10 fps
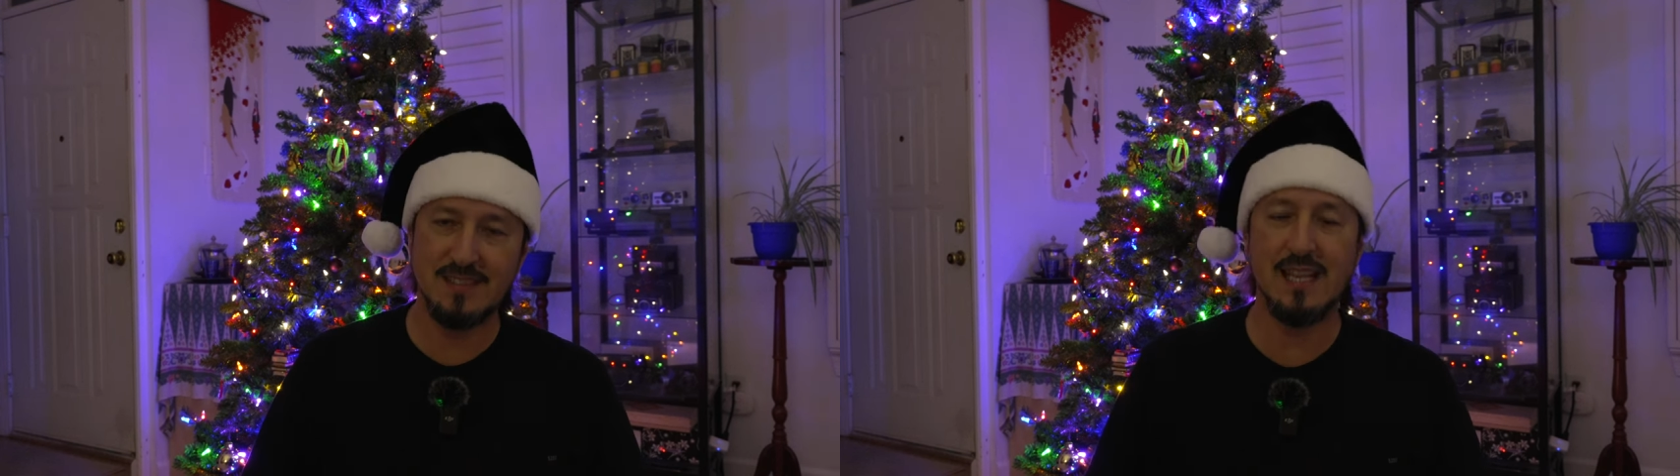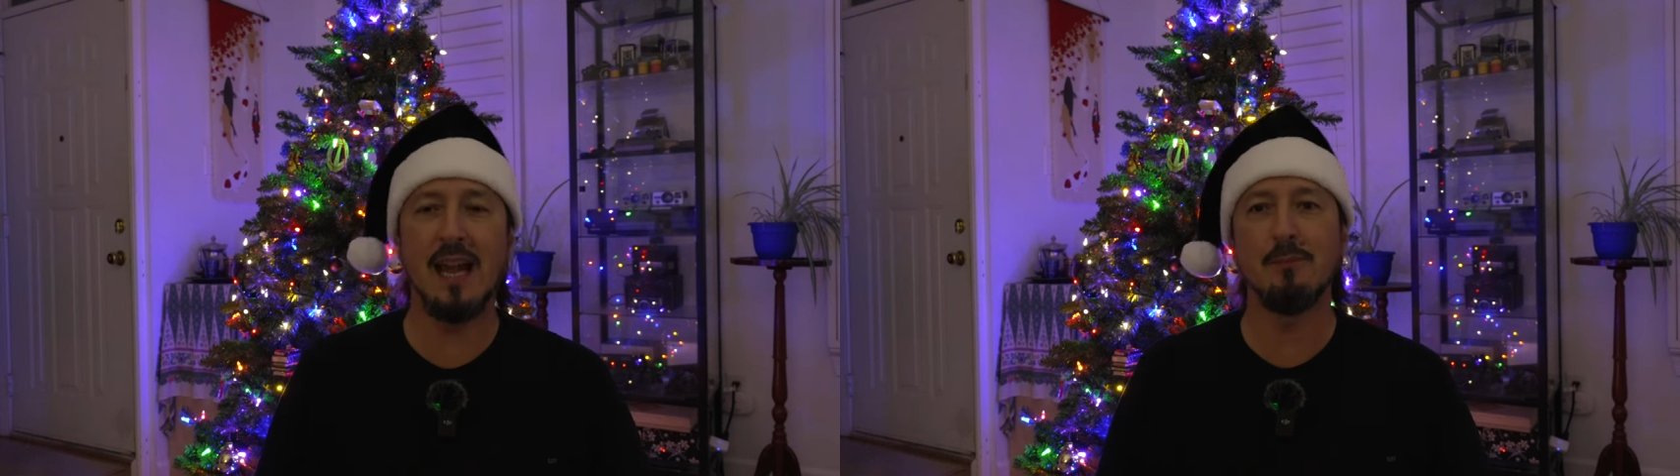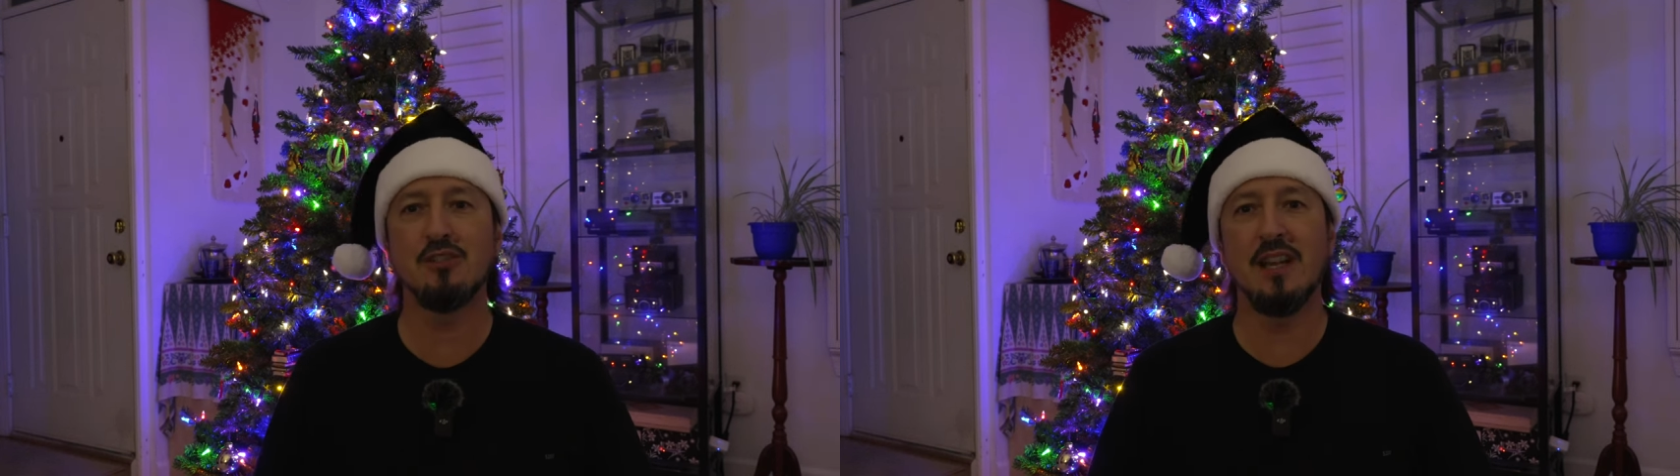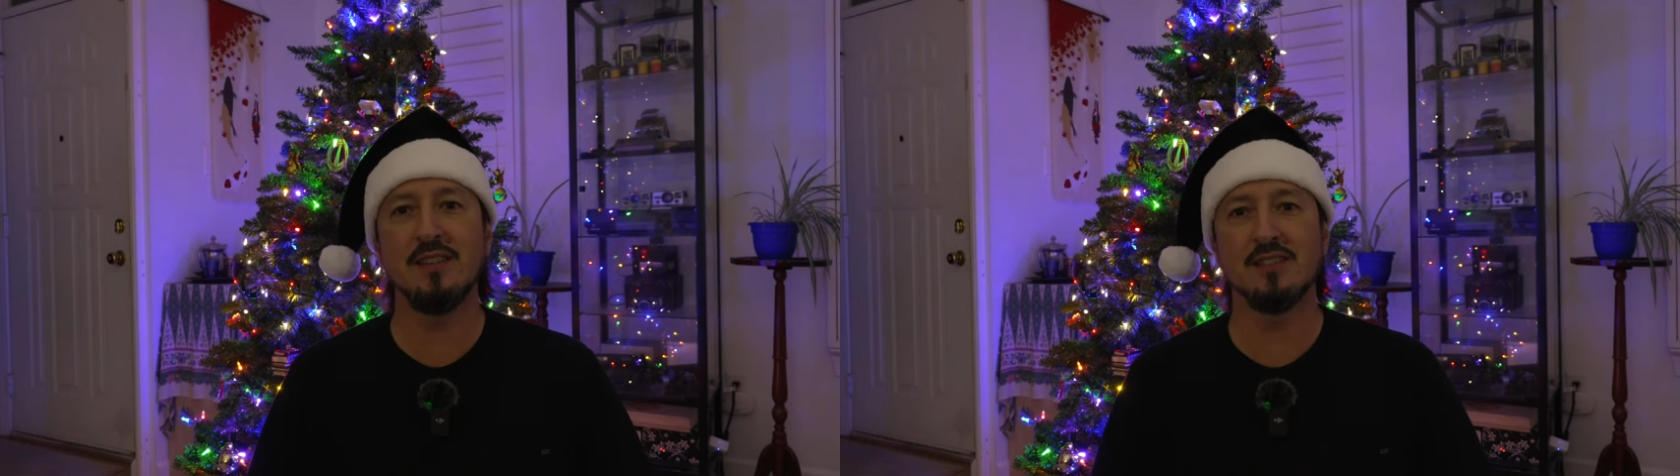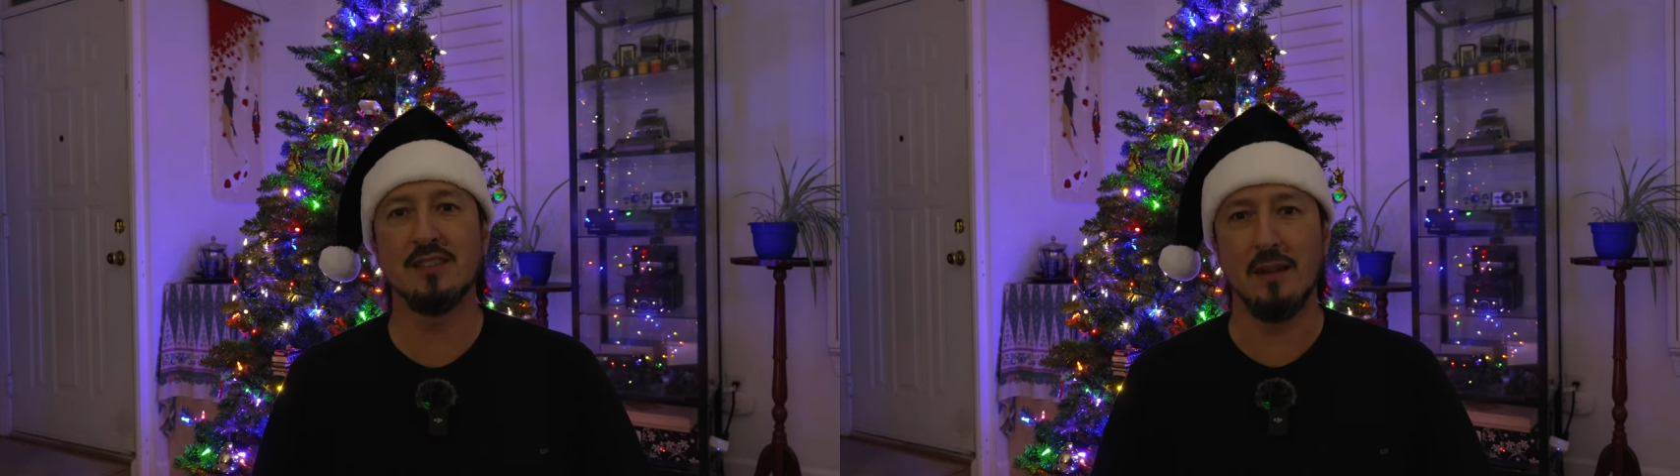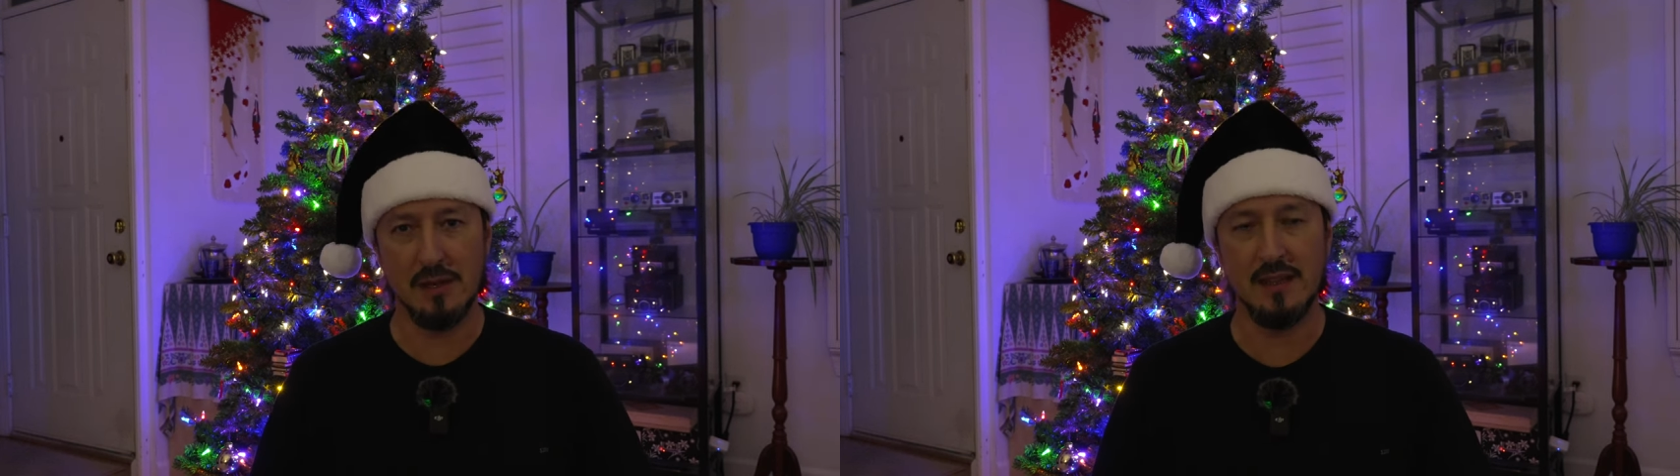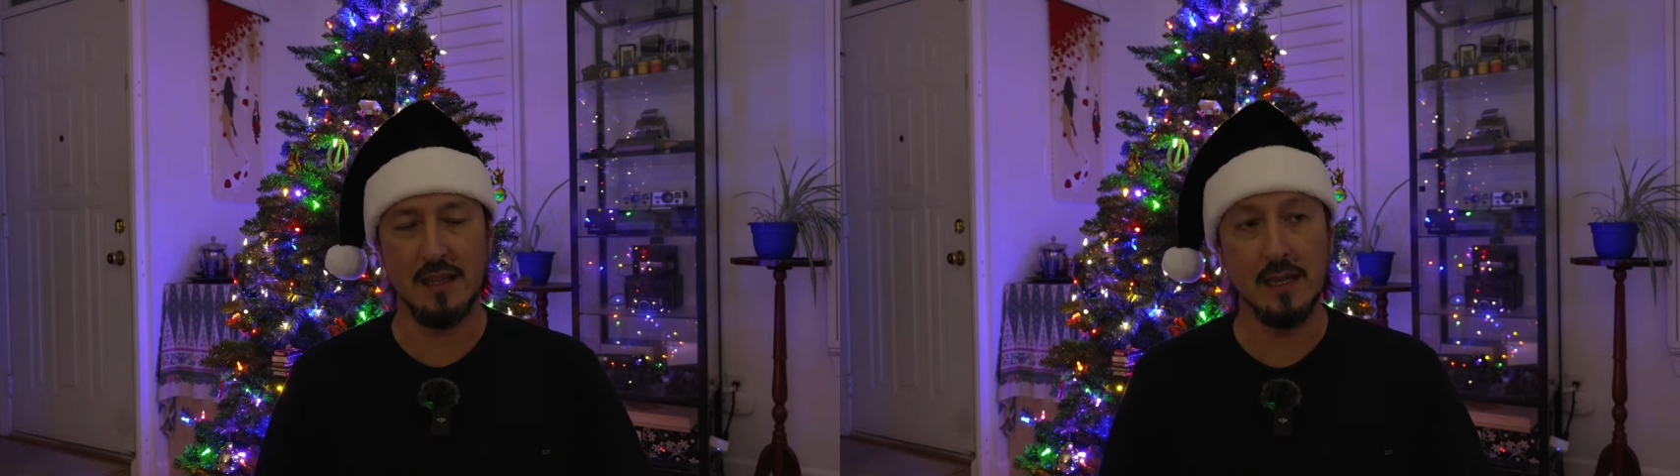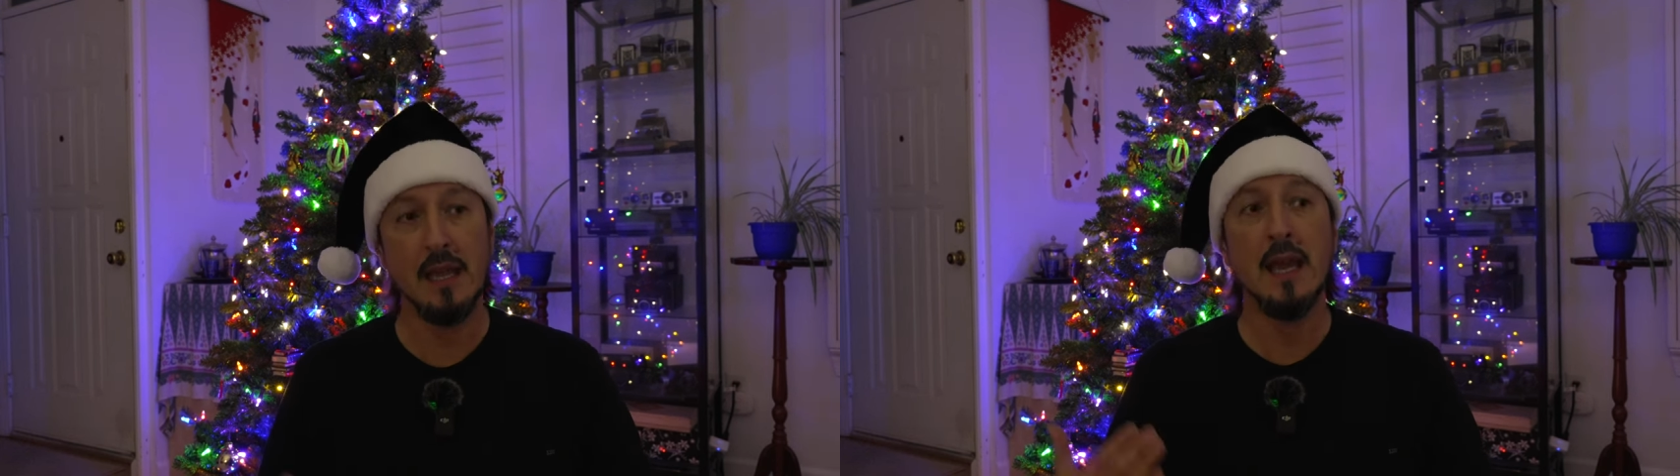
time changes everything.